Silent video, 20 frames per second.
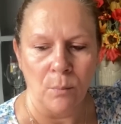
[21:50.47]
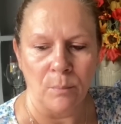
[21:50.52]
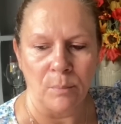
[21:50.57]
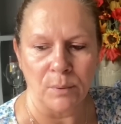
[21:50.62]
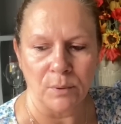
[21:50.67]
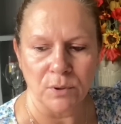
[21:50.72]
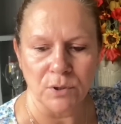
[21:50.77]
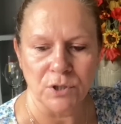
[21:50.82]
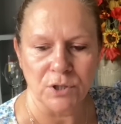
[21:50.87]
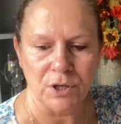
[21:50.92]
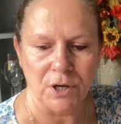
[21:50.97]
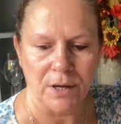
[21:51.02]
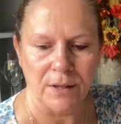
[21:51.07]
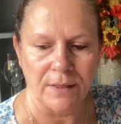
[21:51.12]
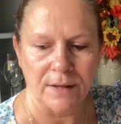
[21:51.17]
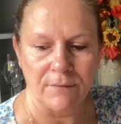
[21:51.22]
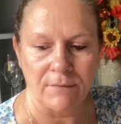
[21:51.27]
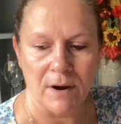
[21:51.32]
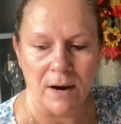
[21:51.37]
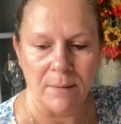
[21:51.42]
But
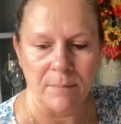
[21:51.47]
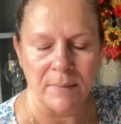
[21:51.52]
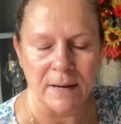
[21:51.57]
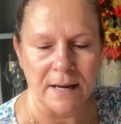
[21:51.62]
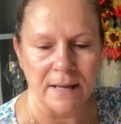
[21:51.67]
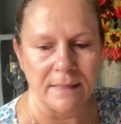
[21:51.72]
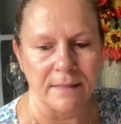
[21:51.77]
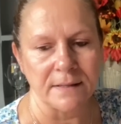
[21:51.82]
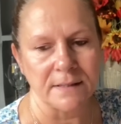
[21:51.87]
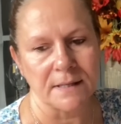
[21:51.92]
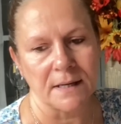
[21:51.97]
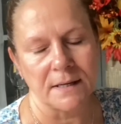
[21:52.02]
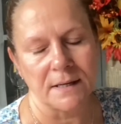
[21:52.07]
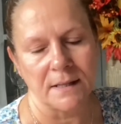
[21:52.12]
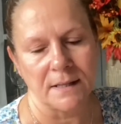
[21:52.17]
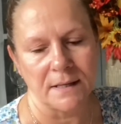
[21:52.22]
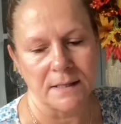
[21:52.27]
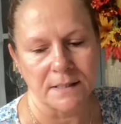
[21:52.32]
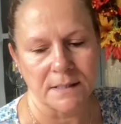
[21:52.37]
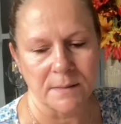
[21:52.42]
they rang me and they're
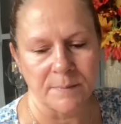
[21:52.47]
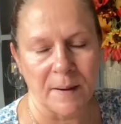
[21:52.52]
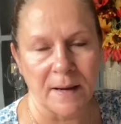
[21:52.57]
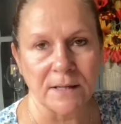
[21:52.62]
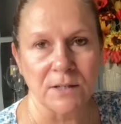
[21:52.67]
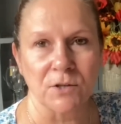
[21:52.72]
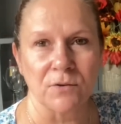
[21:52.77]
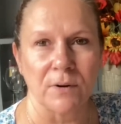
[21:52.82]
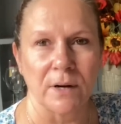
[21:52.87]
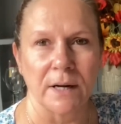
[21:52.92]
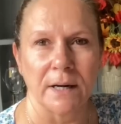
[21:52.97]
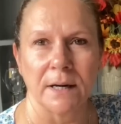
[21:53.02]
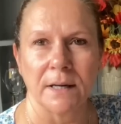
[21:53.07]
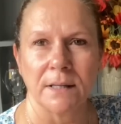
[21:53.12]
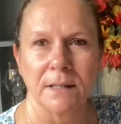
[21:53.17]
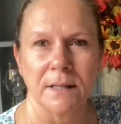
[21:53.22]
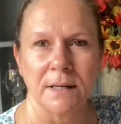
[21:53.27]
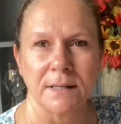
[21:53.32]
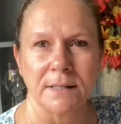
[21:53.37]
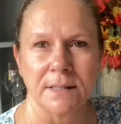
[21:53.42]
sending the inspector in.
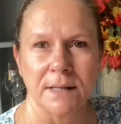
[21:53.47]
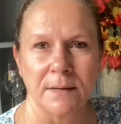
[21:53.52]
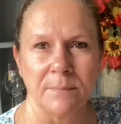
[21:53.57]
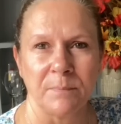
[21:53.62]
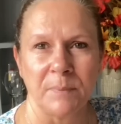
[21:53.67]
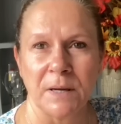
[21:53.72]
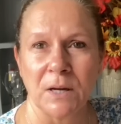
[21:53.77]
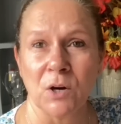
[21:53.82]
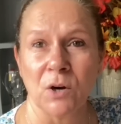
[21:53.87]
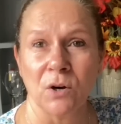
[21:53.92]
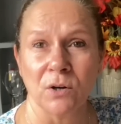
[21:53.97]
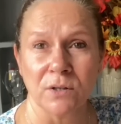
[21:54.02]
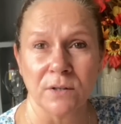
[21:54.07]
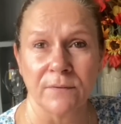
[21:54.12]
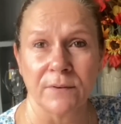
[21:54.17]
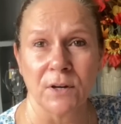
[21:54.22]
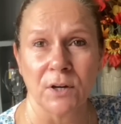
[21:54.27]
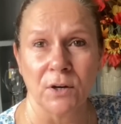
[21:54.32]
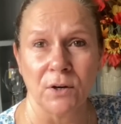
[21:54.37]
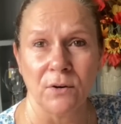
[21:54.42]
They said because
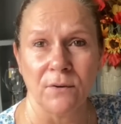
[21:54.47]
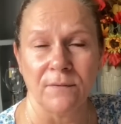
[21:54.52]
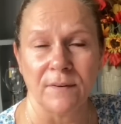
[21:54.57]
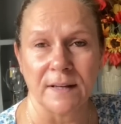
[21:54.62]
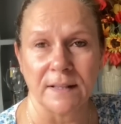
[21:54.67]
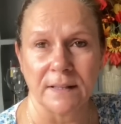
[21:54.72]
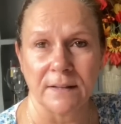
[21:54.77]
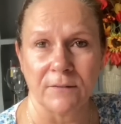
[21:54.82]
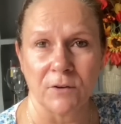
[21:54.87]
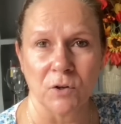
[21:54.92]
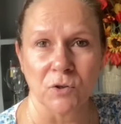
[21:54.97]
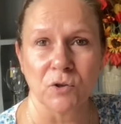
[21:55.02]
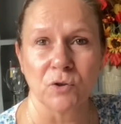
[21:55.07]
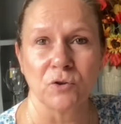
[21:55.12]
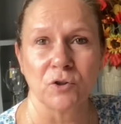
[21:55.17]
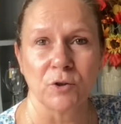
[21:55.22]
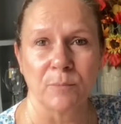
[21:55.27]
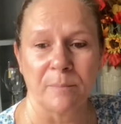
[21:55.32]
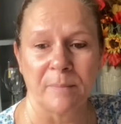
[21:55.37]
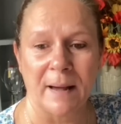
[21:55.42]
of COVID, they've got
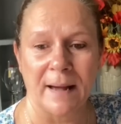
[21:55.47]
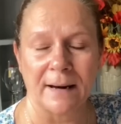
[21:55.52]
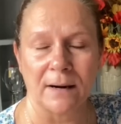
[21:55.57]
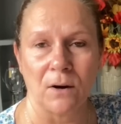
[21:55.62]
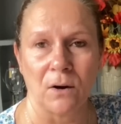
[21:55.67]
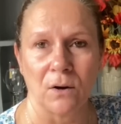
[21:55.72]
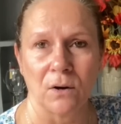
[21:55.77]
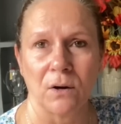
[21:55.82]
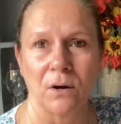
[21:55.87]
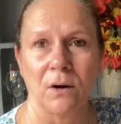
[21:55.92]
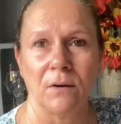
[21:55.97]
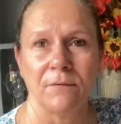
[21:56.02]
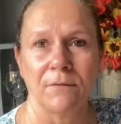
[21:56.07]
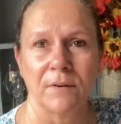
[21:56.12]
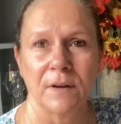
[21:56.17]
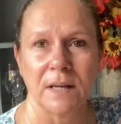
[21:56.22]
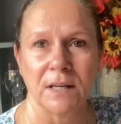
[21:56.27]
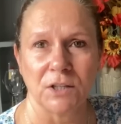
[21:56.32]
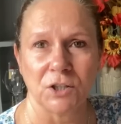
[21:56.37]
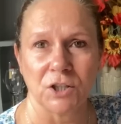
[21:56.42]
such a backlog
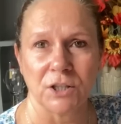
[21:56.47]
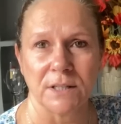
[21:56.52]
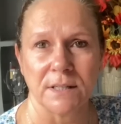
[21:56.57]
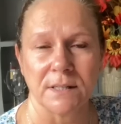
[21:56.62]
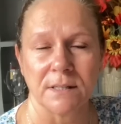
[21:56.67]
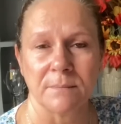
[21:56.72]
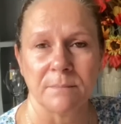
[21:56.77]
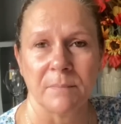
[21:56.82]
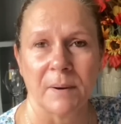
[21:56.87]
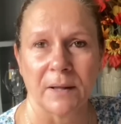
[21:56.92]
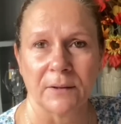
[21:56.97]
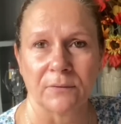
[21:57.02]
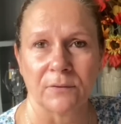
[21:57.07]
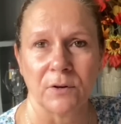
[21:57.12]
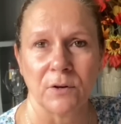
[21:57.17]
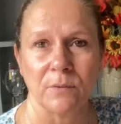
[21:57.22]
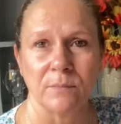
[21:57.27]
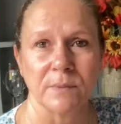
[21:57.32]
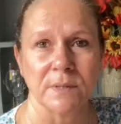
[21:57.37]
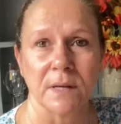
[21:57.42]
of kitchens and
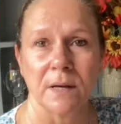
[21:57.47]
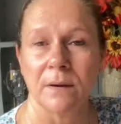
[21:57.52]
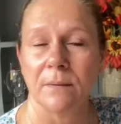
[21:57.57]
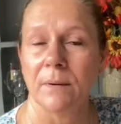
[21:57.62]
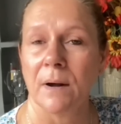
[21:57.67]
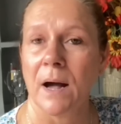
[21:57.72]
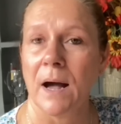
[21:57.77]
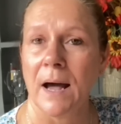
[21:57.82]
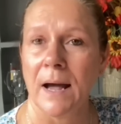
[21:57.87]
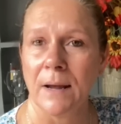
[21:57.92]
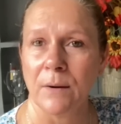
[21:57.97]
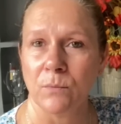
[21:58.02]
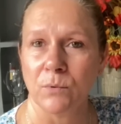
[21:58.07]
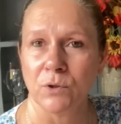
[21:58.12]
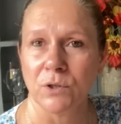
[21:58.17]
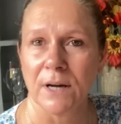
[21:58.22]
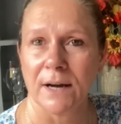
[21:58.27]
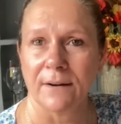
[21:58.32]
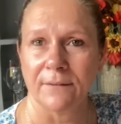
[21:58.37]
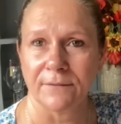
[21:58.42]
bathrooms that I
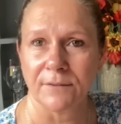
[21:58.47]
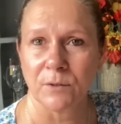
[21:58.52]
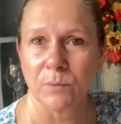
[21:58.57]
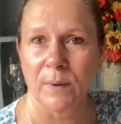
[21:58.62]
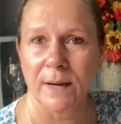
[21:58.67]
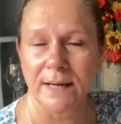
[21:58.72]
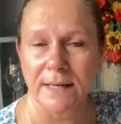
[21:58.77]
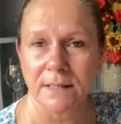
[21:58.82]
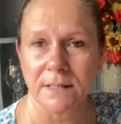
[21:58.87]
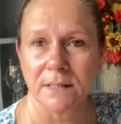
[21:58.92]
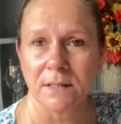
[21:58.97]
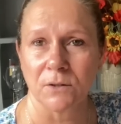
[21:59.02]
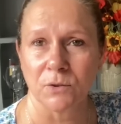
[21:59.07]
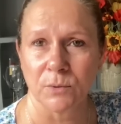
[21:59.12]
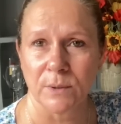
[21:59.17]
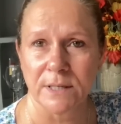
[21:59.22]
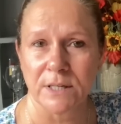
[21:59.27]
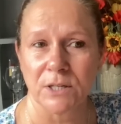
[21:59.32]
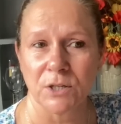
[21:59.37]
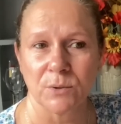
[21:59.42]
would have to wait until
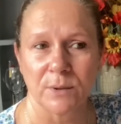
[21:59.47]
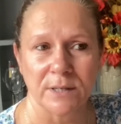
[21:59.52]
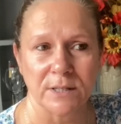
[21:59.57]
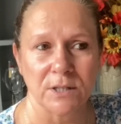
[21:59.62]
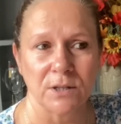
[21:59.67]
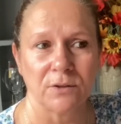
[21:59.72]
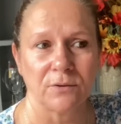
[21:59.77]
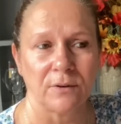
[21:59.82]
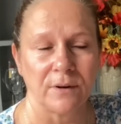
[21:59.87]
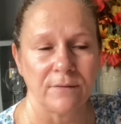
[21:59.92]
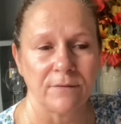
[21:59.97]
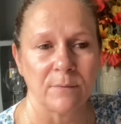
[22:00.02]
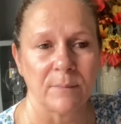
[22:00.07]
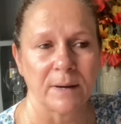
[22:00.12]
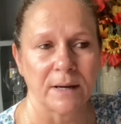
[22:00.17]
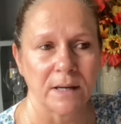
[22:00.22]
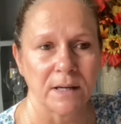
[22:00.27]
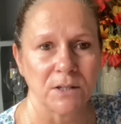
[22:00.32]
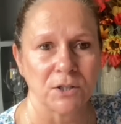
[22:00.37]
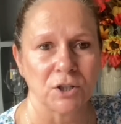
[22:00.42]
2023 for
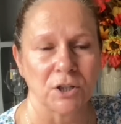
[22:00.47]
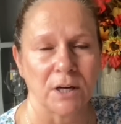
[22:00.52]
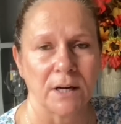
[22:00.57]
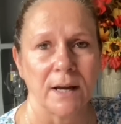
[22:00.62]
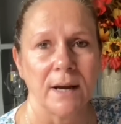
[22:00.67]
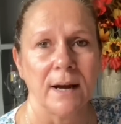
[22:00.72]
my kitchen.